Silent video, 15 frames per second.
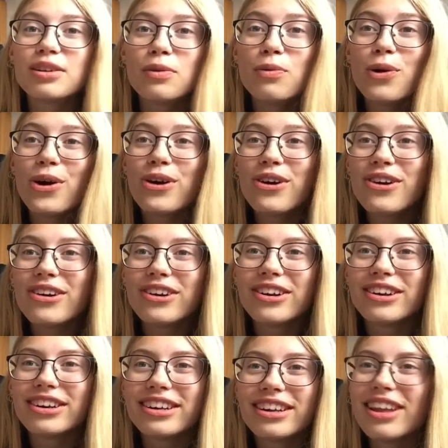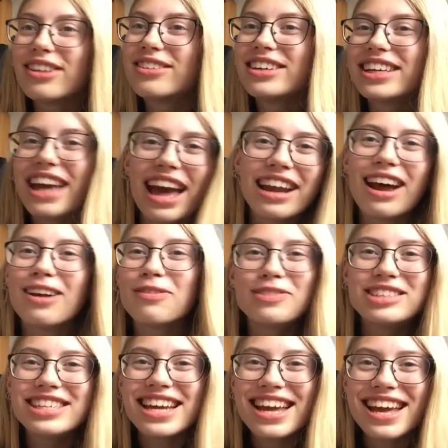the word to get out
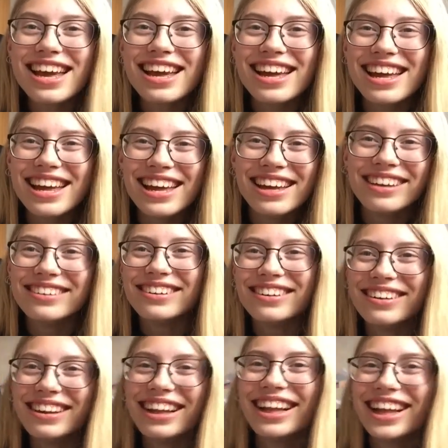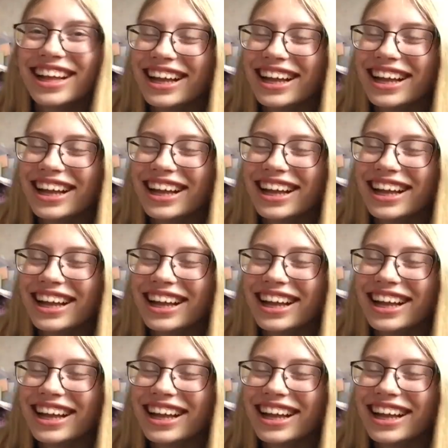of jail.